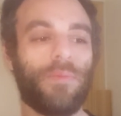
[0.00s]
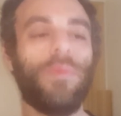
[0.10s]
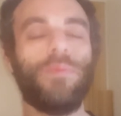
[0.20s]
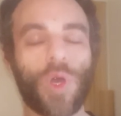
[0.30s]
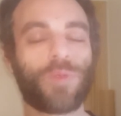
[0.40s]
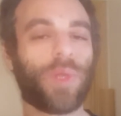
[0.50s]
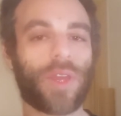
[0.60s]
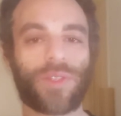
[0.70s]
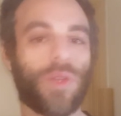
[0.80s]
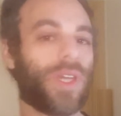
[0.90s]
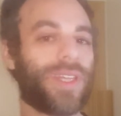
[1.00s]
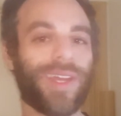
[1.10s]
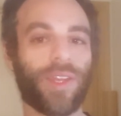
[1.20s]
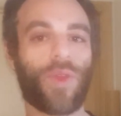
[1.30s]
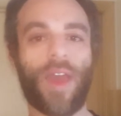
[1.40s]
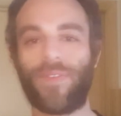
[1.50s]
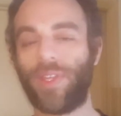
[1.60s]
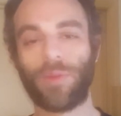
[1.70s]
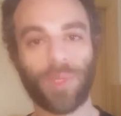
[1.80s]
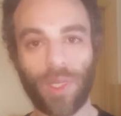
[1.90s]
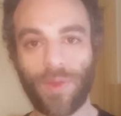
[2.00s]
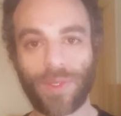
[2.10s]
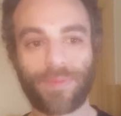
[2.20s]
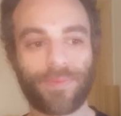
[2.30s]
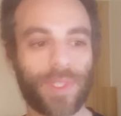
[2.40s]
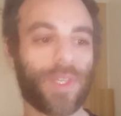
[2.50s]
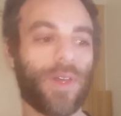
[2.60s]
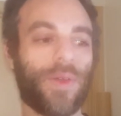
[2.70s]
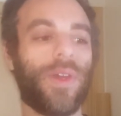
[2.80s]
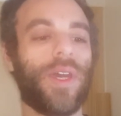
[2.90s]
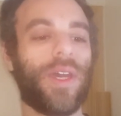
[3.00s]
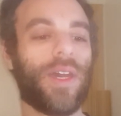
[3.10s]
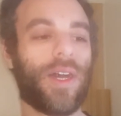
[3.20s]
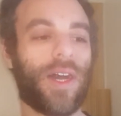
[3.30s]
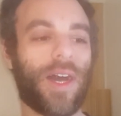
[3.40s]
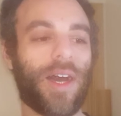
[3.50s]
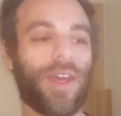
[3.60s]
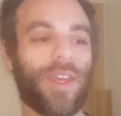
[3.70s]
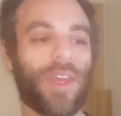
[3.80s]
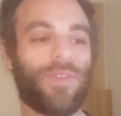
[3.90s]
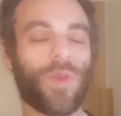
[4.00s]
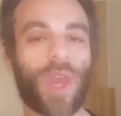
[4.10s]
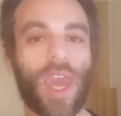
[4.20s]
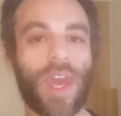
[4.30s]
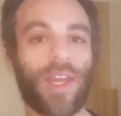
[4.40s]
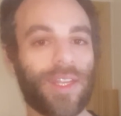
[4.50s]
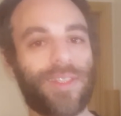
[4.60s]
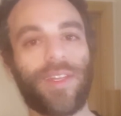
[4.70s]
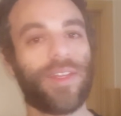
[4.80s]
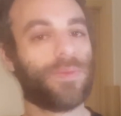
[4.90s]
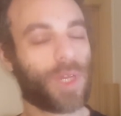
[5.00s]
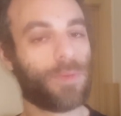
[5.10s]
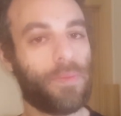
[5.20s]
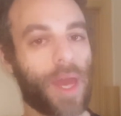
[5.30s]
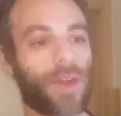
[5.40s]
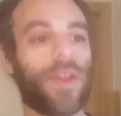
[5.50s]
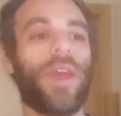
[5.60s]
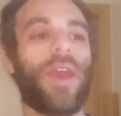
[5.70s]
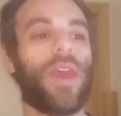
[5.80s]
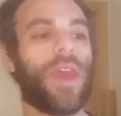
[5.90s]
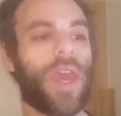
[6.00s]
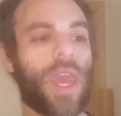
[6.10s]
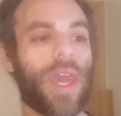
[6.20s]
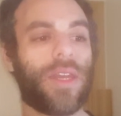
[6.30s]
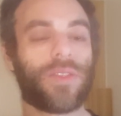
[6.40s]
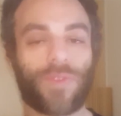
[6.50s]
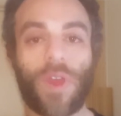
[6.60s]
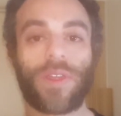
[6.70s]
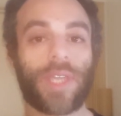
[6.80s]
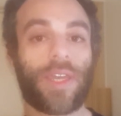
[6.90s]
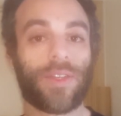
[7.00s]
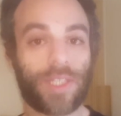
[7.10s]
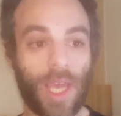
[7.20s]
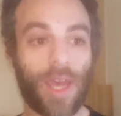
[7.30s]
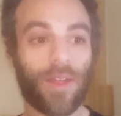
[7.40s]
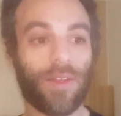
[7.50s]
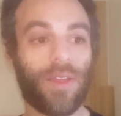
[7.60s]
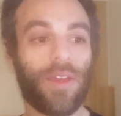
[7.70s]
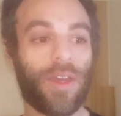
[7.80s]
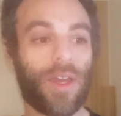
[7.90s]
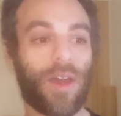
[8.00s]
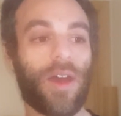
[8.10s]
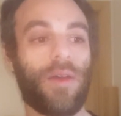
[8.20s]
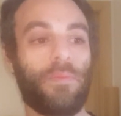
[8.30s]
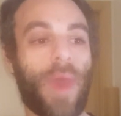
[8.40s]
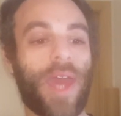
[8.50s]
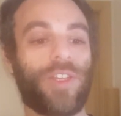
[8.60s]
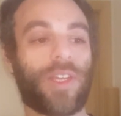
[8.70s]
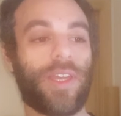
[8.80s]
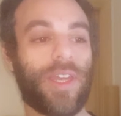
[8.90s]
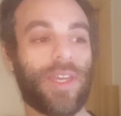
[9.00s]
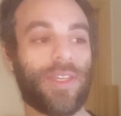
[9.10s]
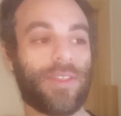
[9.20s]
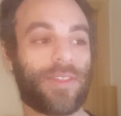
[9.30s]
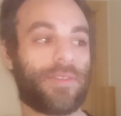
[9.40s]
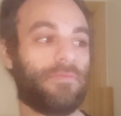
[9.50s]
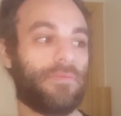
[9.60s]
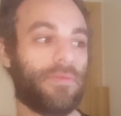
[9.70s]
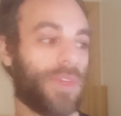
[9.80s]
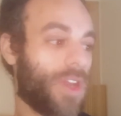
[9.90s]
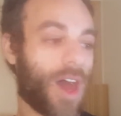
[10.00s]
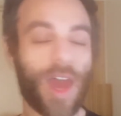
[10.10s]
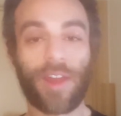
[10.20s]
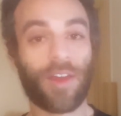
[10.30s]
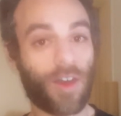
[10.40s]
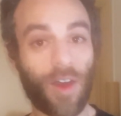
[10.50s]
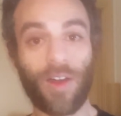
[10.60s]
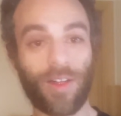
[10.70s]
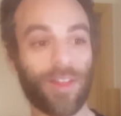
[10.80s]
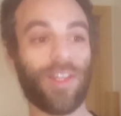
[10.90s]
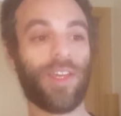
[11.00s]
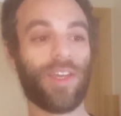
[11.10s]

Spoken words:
most players don't like telegraphing their blows. So if you can, an instant is much better. And as far as I could tell, Magic is not at all